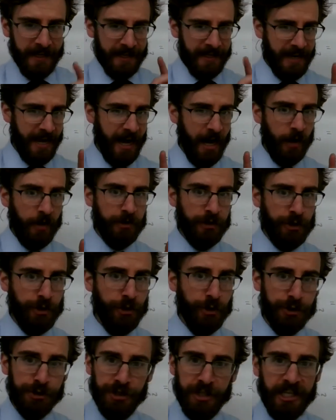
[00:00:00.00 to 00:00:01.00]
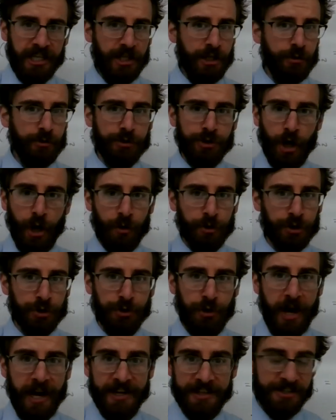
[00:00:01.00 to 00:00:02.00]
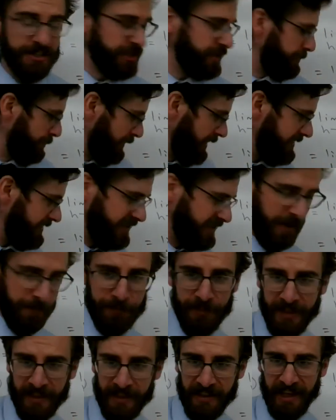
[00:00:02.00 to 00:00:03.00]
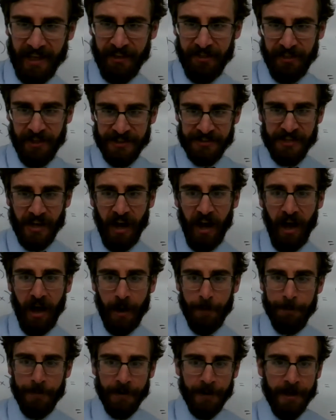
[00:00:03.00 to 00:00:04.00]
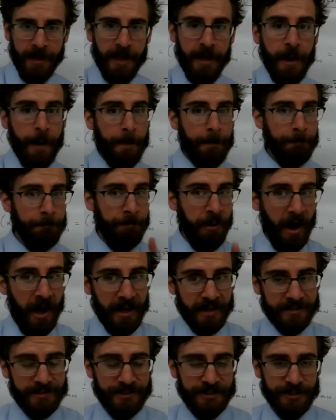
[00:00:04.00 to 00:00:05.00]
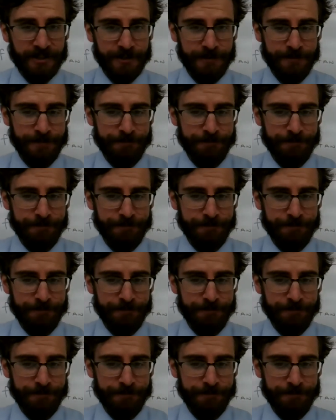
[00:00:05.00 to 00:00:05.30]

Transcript: Now, usually you don't try to split something like this up, but